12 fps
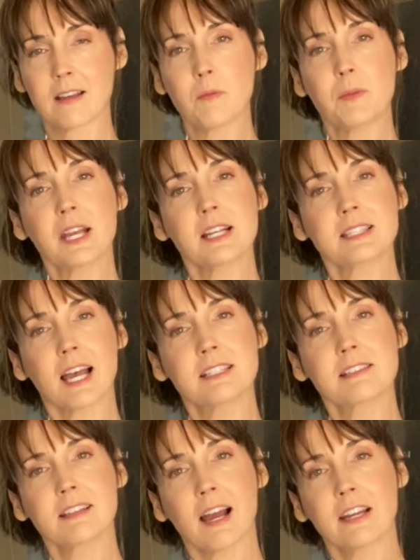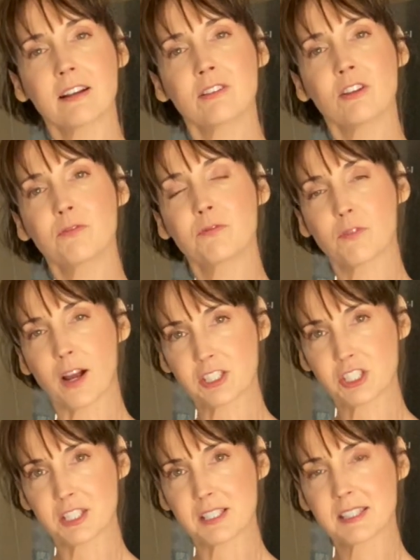because I desire the
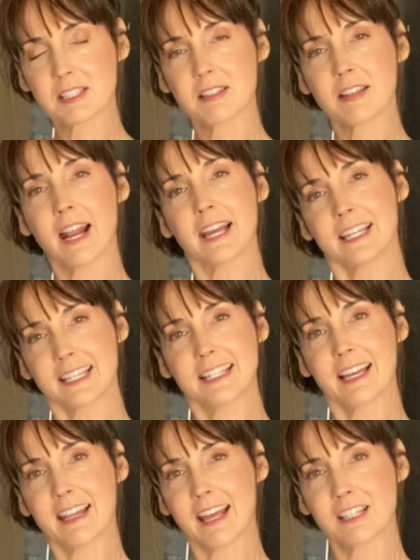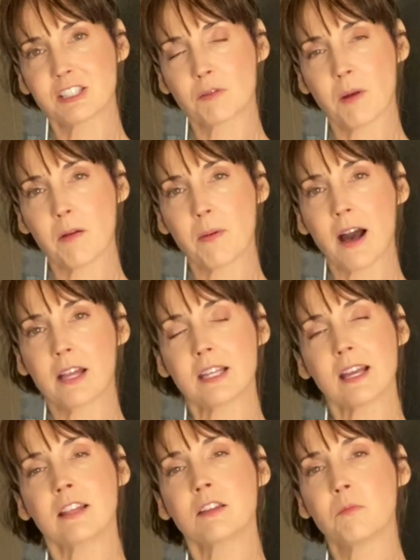freshest that I can get into my
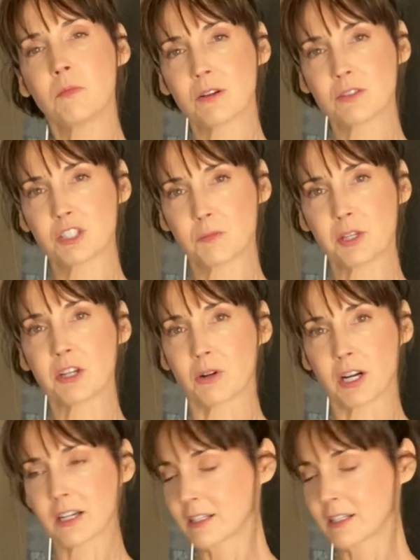body and the most pure.